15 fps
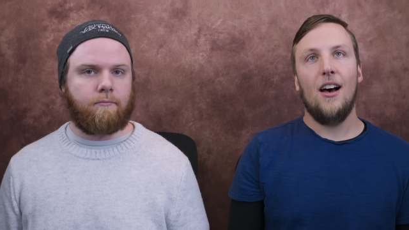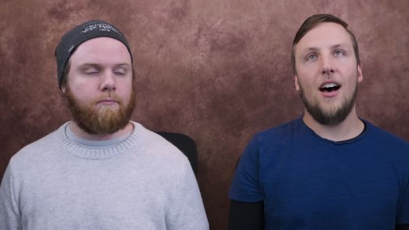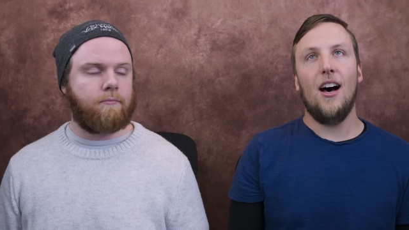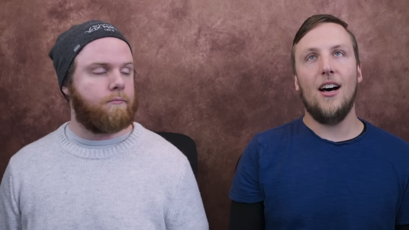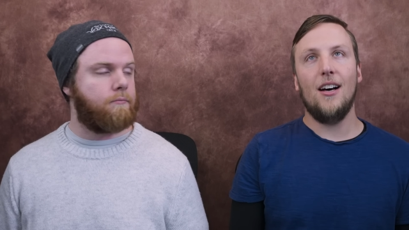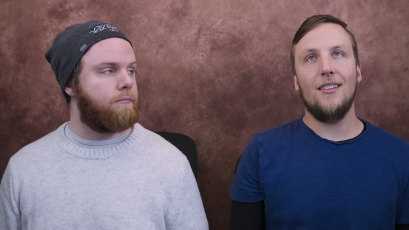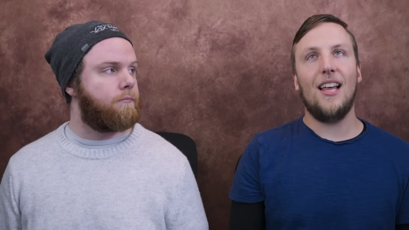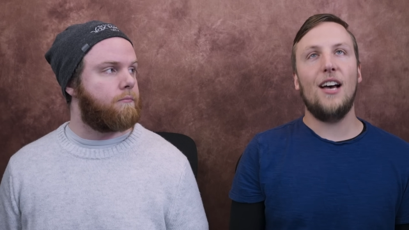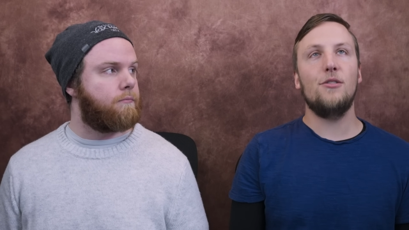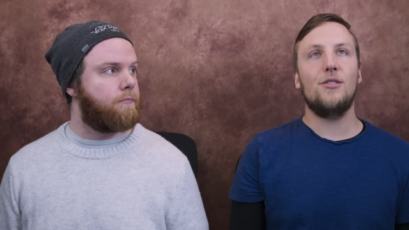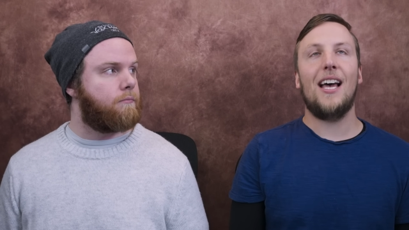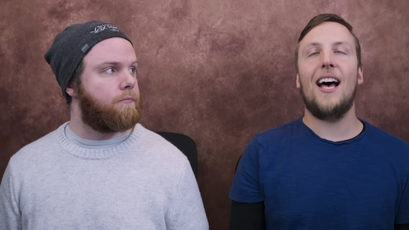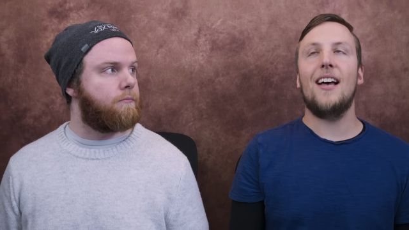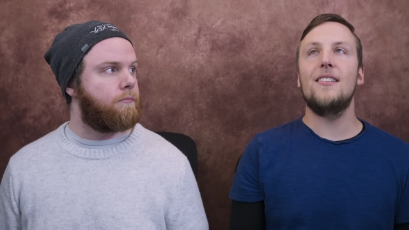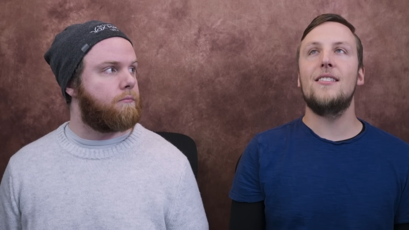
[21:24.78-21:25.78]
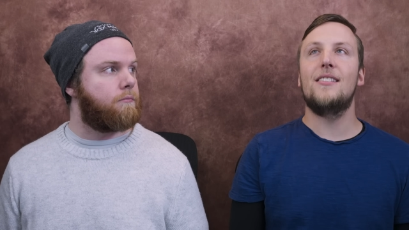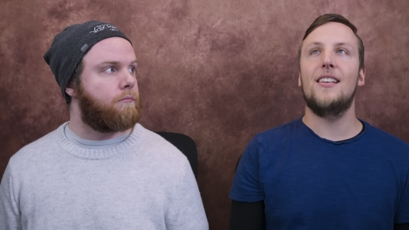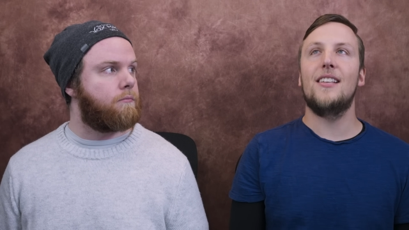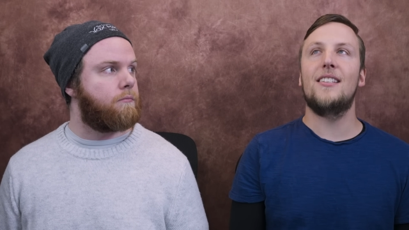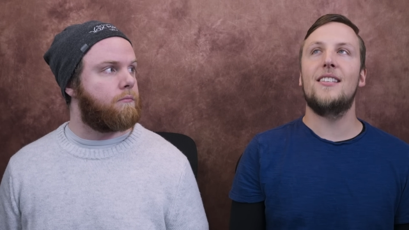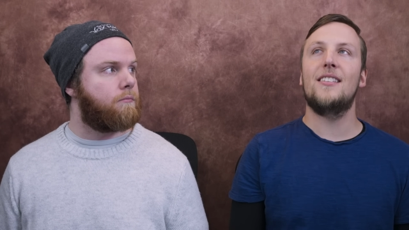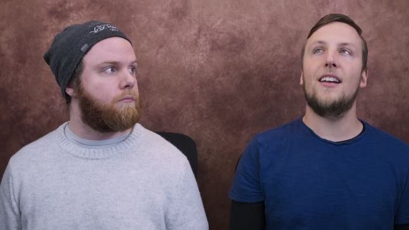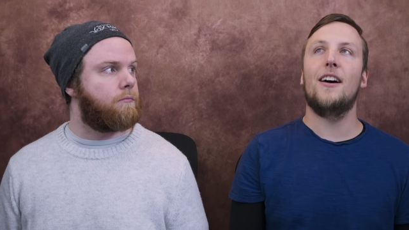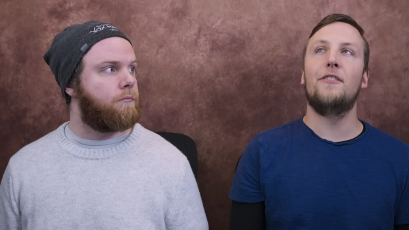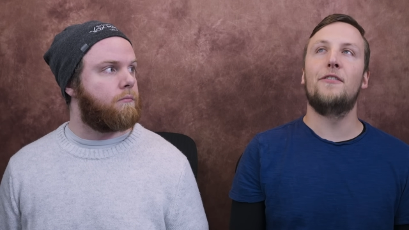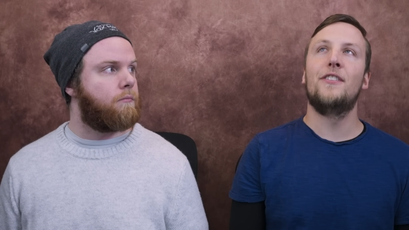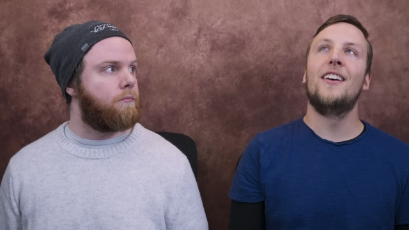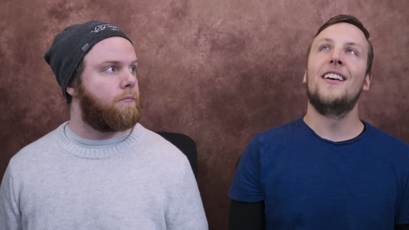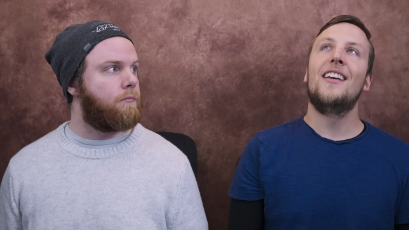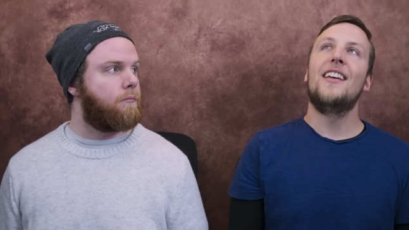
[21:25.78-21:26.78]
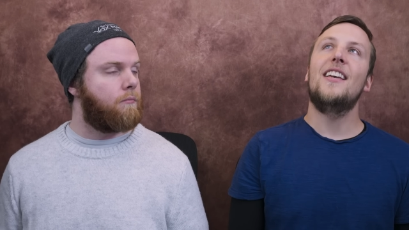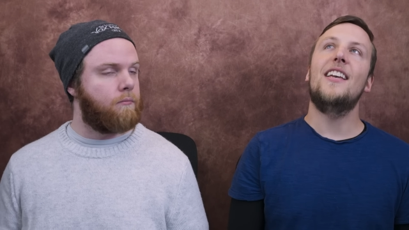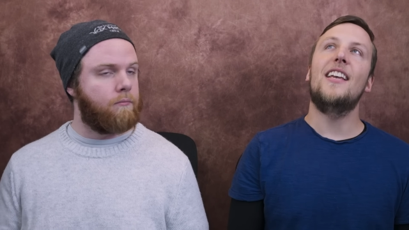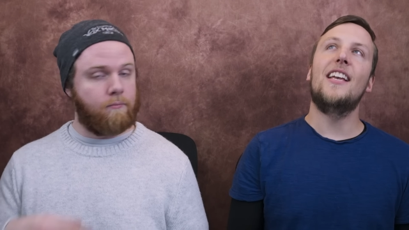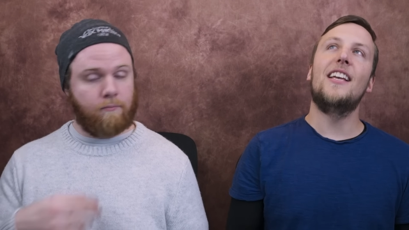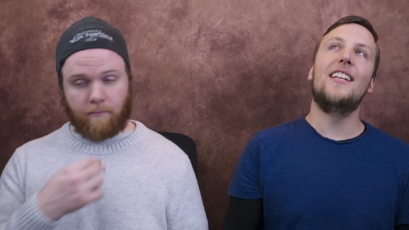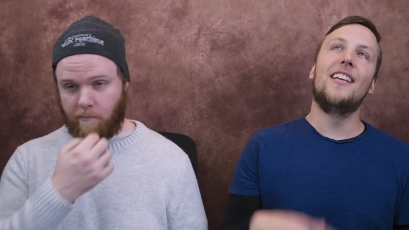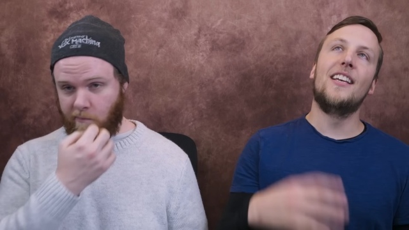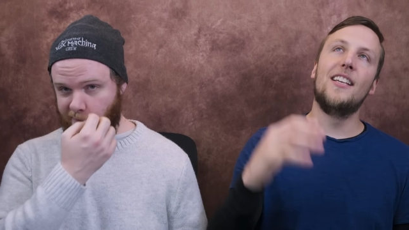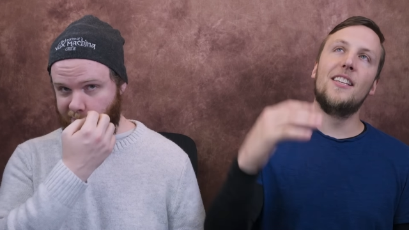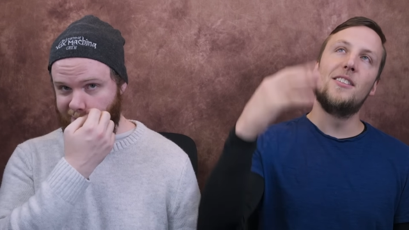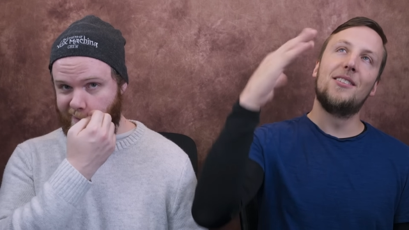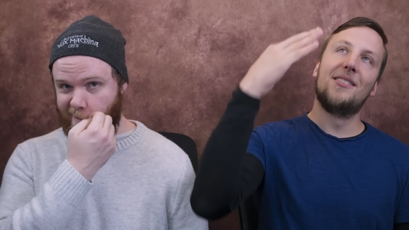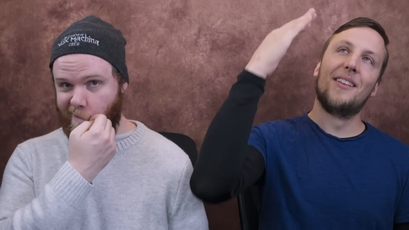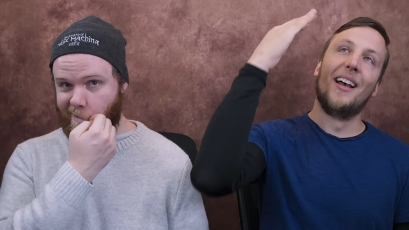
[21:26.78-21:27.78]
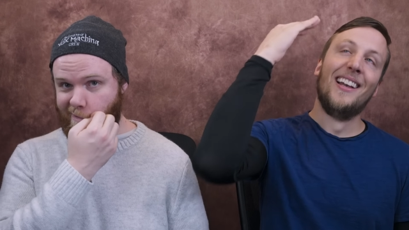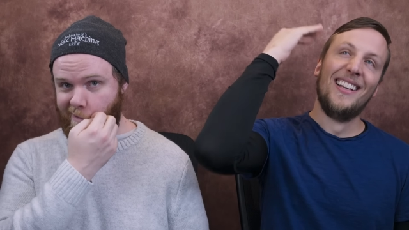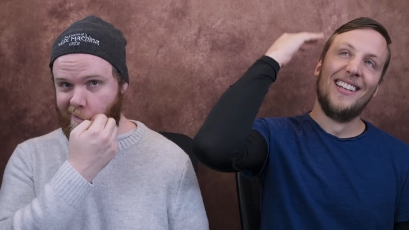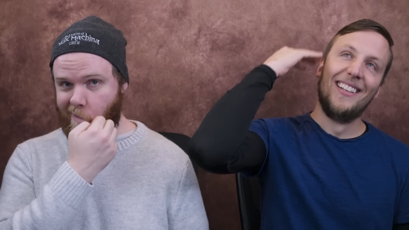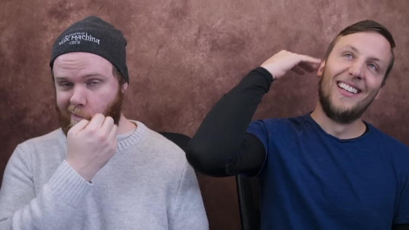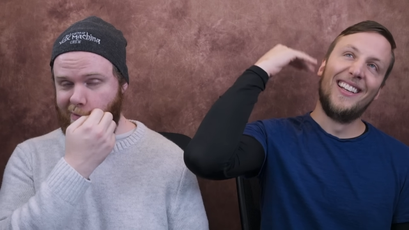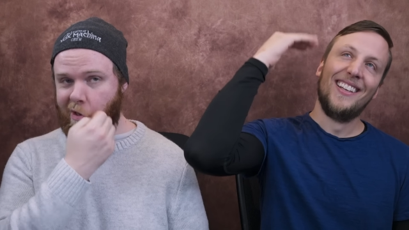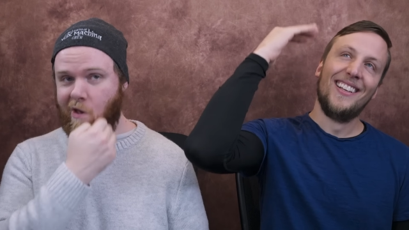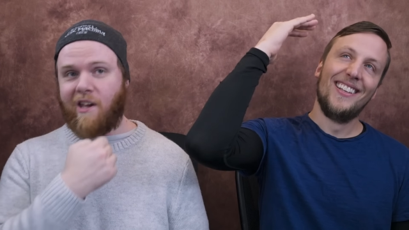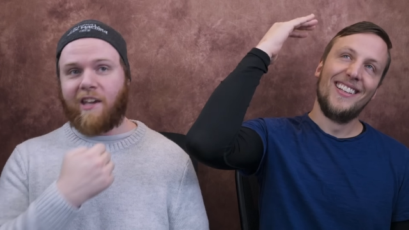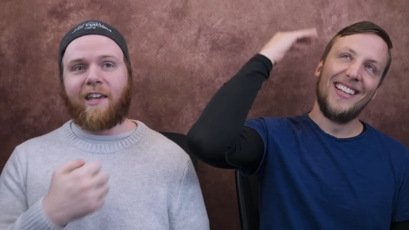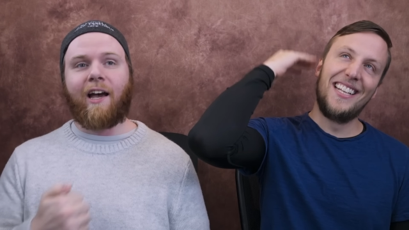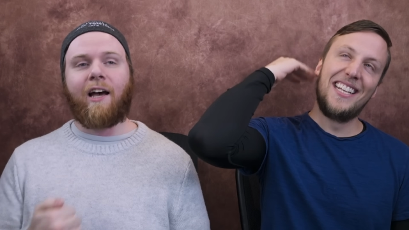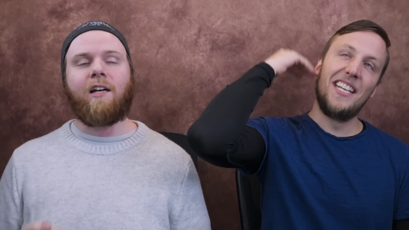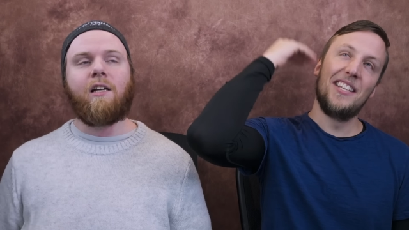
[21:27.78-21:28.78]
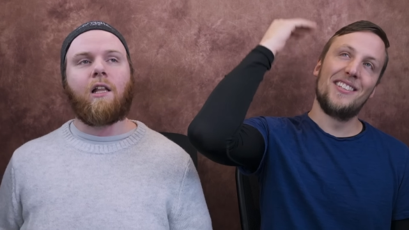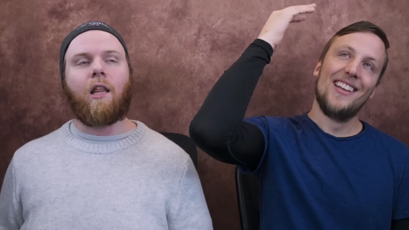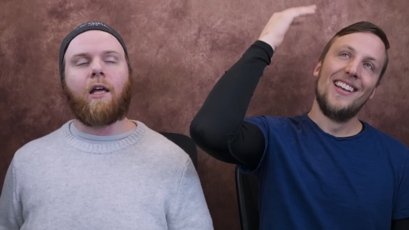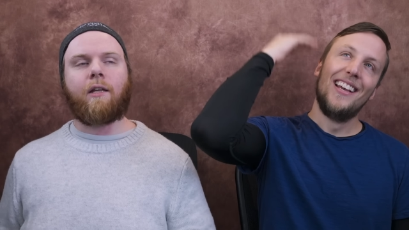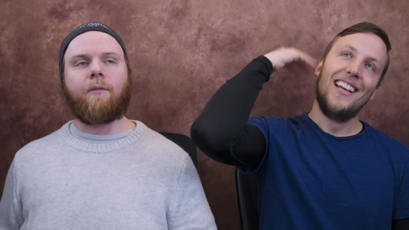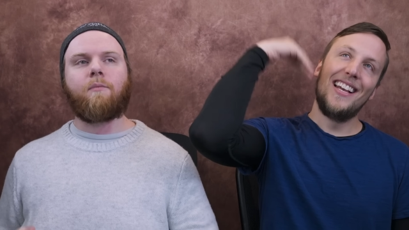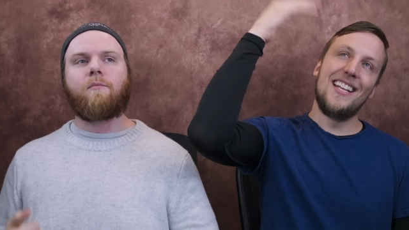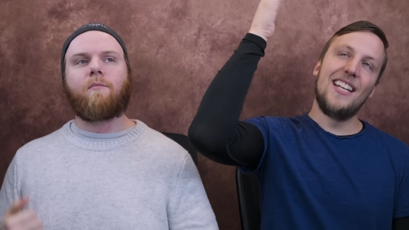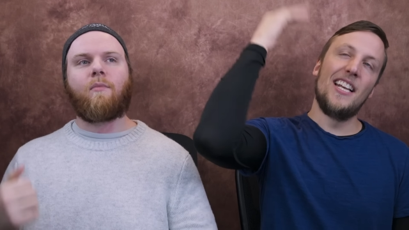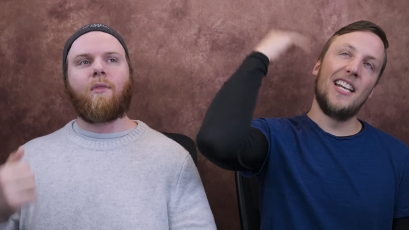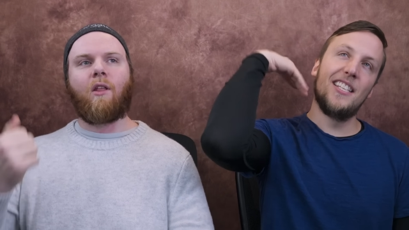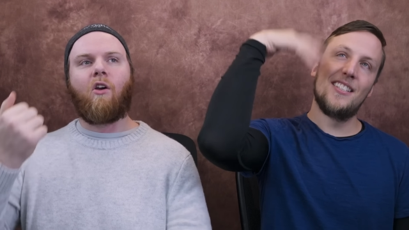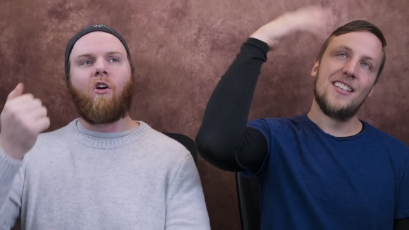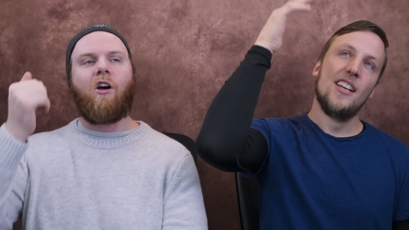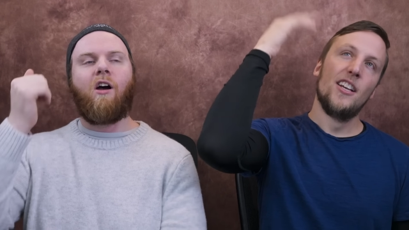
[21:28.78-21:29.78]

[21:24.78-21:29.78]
Speaker 1: Laios has this stuff in his...
Speaker 2: Yeah, in his